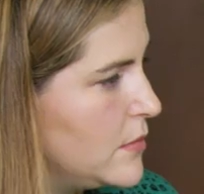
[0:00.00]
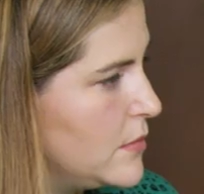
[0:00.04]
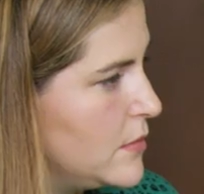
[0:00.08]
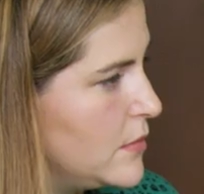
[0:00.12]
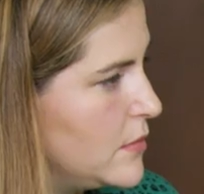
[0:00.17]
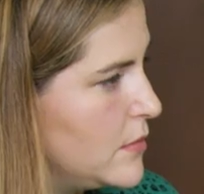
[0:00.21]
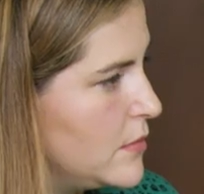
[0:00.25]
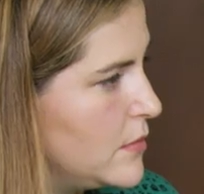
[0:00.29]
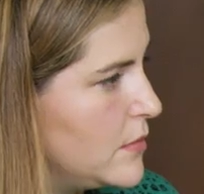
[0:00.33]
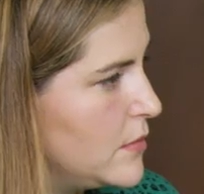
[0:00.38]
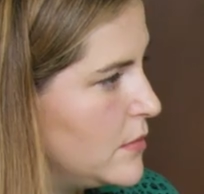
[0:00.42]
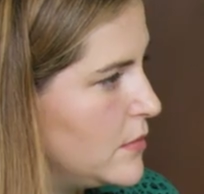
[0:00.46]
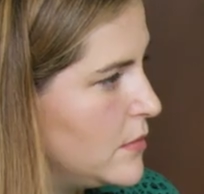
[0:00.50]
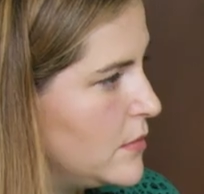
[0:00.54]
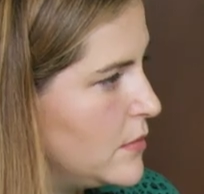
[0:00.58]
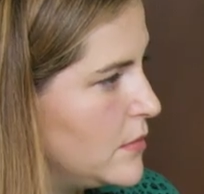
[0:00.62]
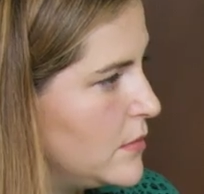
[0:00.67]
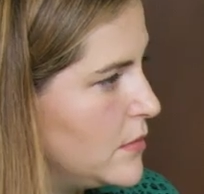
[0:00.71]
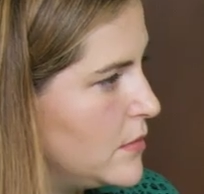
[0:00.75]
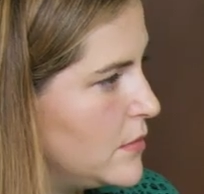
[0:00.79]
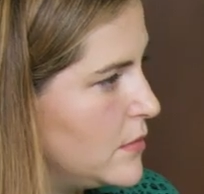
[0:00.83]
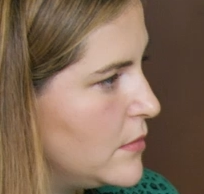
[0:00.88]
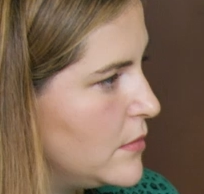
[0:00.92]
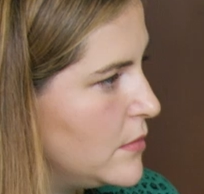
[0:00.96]

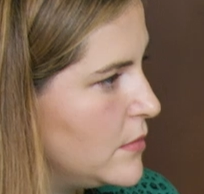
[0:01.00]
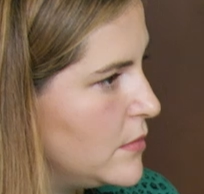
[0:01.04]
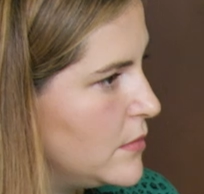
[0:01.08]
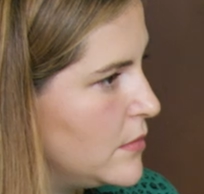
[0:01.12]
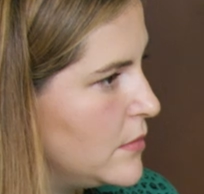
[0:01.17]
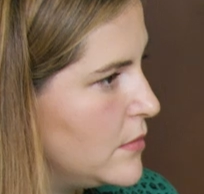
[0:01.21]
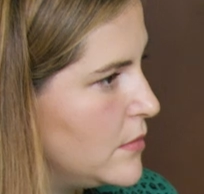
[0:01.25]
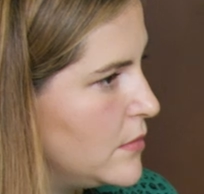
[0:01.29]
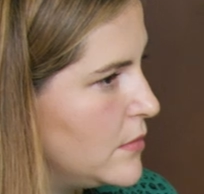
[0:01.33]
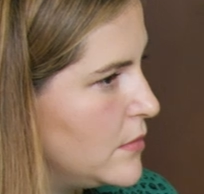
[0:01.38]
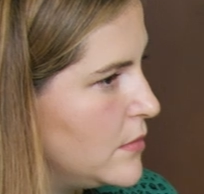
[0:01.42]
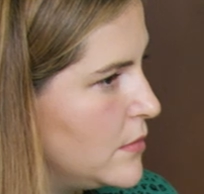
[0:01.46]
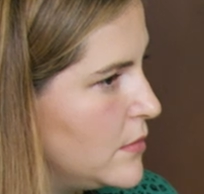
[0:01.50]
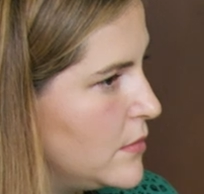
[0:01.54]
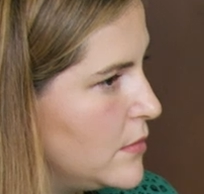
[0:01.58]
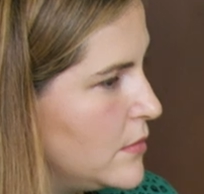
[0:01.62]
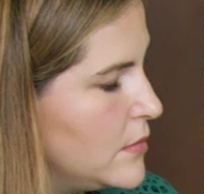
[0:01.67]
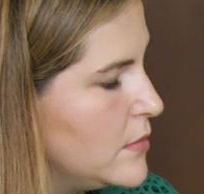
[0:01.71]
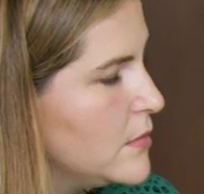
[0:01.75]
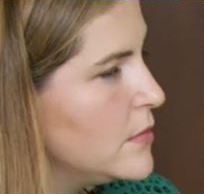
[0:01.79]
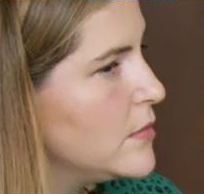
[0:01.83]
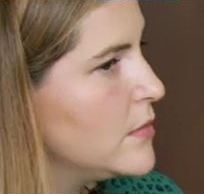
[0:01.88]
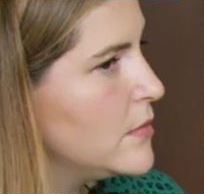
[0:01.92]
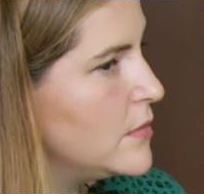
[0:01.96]

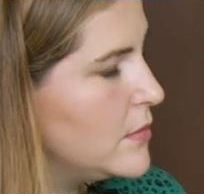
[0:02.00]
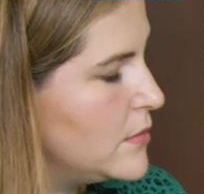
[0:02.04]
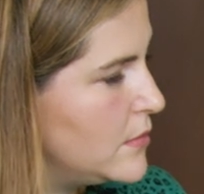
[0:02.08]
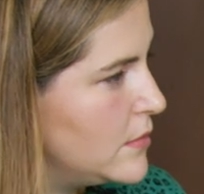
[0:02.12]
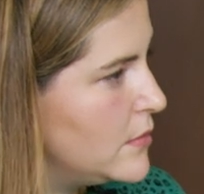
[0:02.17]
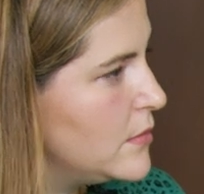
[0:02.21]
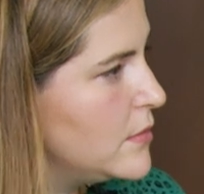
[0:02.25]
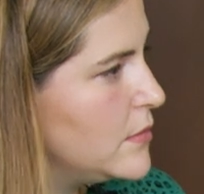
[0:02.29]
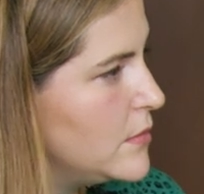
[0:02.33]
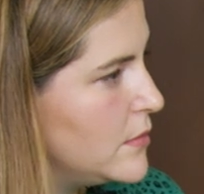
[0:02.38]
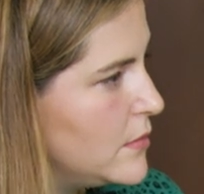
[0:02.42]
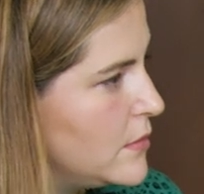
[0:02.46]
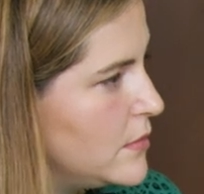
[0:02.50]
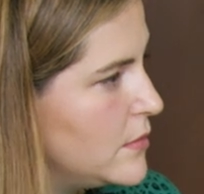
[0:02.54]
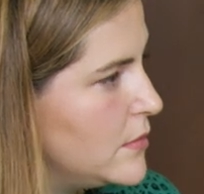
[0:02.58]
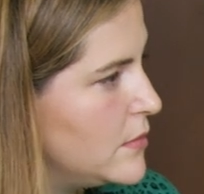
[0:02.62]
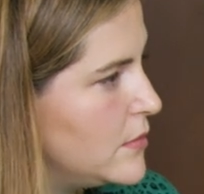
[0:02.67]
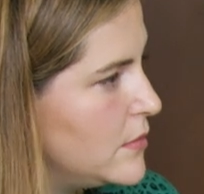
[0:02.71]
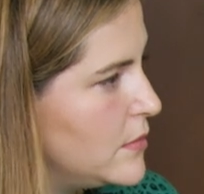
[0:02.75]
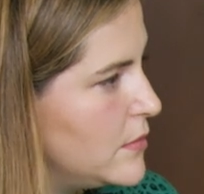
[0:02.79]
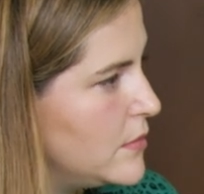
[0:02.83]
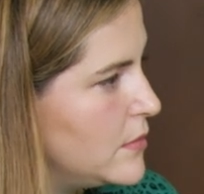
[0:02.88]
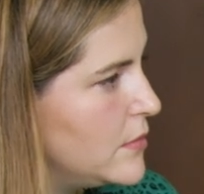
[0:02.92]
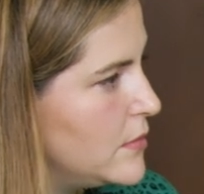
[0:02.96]

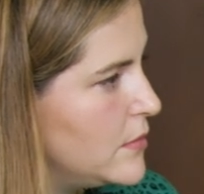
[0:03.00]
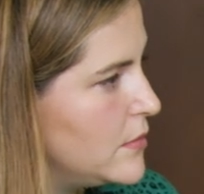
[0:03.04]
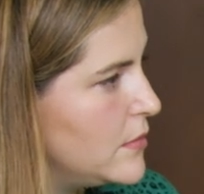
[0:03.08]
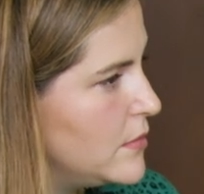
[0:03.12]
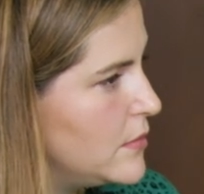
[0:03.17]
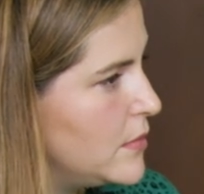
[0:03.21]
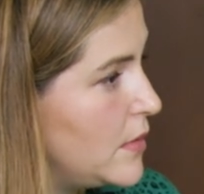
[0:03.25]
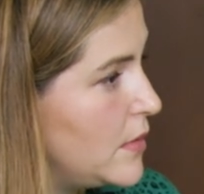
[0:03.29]
No words are spoken by the person on screen.